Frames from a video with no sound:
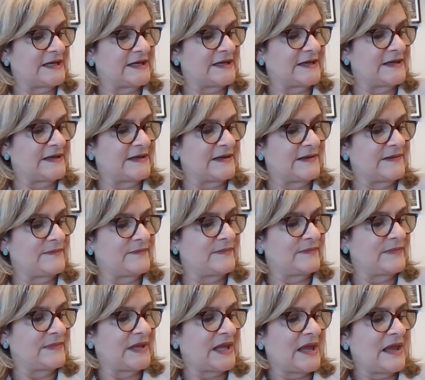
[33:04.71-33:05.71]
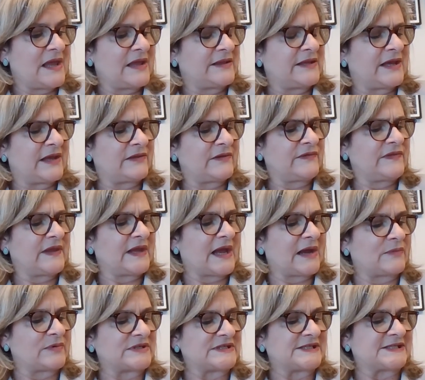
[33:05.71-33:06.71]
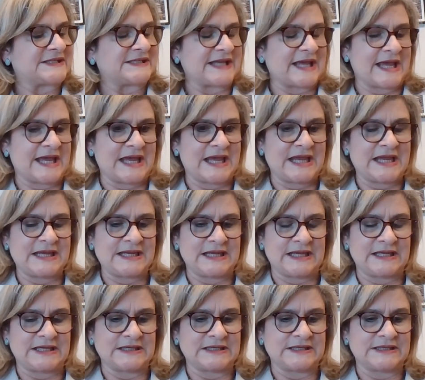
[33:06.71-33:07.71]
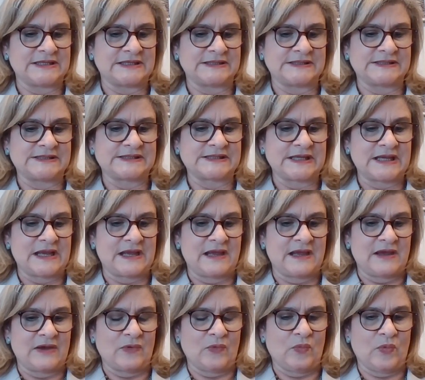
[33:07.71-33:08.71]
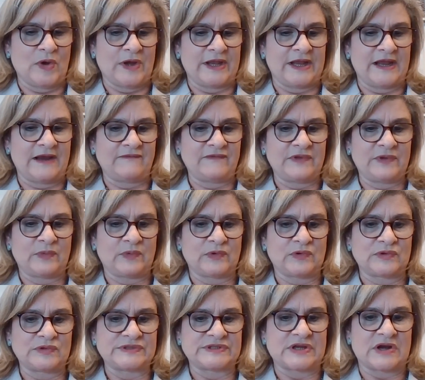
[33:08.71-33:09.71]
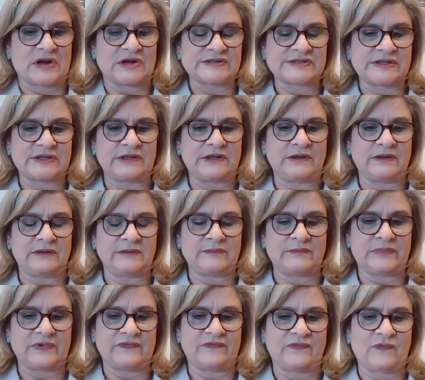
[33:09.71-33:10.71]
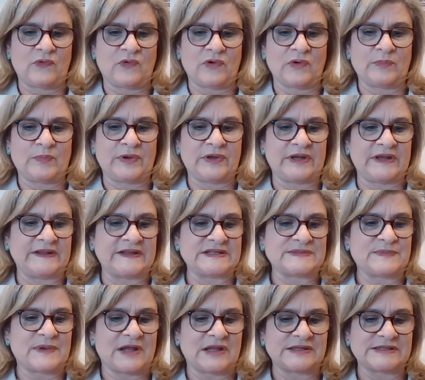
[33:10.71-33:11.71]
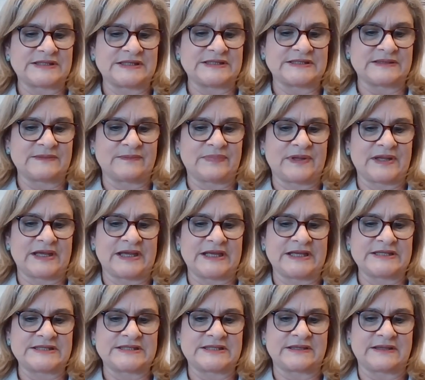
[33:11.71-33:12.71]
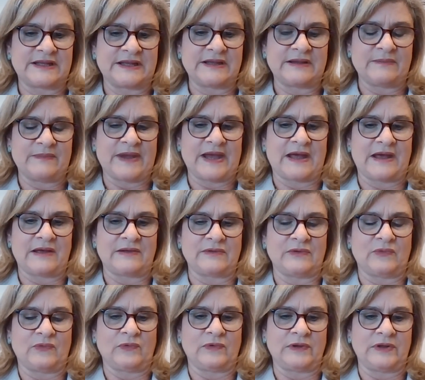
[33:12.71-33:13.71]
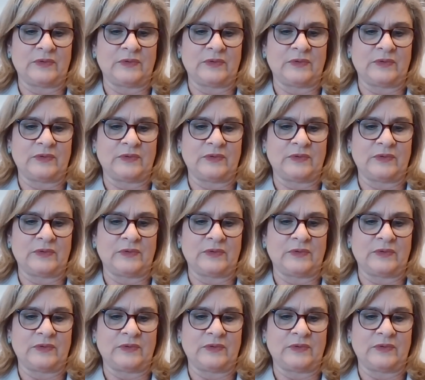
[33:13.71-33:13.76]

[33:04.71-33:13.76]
The other thing I would say is whatever the rules are, so before putting these policies in place, think about